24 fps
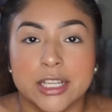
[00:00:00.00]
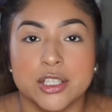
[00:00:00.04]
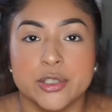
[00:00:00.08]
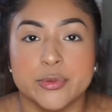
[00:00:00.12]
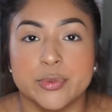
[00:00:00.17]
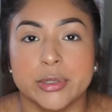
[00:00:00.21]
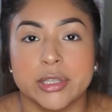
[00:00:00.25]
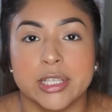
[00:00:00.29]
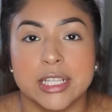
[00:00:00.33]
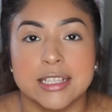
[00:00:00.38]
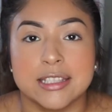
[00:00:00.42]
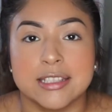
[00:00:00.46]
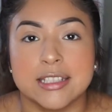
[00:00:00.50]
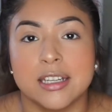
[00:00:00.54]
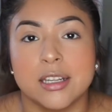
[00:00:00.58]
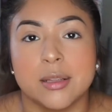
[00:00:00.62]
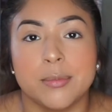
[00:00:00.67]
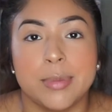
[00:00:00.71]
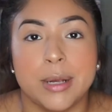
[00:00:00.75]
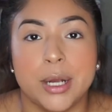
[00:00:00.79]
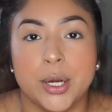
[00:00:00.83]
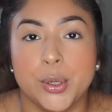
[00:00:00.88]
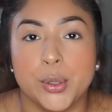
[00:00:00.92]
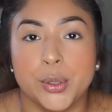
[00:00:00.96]
just put that
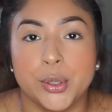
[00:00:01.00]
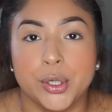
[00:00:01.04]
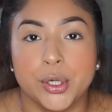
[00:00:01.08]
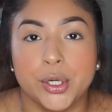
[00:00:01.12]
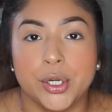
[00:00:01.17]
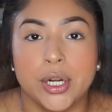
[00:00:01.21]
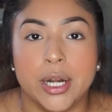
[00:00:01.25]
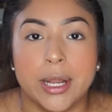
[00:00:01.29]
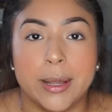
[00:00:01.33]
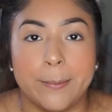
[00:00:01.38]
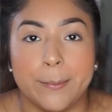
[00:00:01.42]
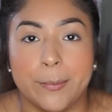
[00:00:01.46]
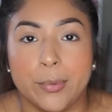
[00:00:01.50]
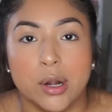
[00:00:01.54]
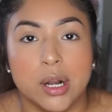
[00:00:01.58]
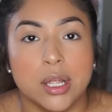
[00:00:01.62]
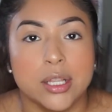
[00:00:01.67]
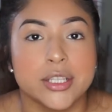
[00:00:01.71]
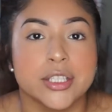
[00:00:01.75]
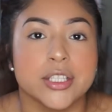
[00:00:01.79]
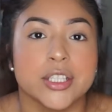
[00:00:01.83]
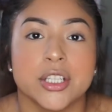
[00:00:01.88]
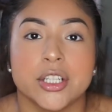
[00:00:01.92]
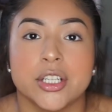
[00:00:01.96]
setting powder and
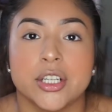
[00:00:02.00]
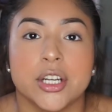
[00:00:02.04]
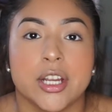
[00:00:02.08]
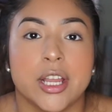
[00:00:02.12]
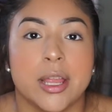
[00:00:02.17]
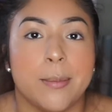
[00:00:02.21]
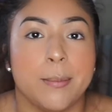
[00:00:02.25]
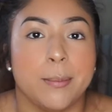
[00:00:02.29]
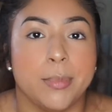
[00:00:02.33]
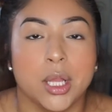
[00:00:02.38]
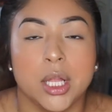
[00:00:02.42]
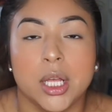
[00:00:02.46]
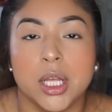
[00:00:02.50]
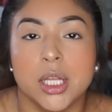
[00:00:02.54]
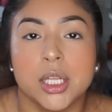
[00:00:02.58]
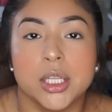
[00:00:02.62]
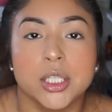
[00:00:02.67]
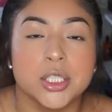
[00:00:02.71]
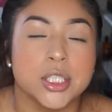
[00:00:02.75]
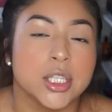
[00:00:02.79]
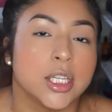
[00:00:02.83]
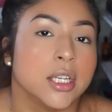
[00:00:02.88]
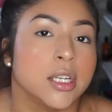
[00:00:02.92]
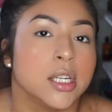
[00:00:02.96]
bronzer and
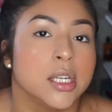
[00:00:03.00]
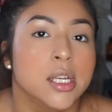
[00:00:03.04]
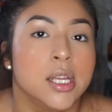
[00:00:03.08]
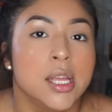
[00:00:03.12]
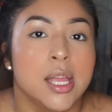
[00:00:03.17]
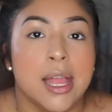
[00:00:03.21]
blush and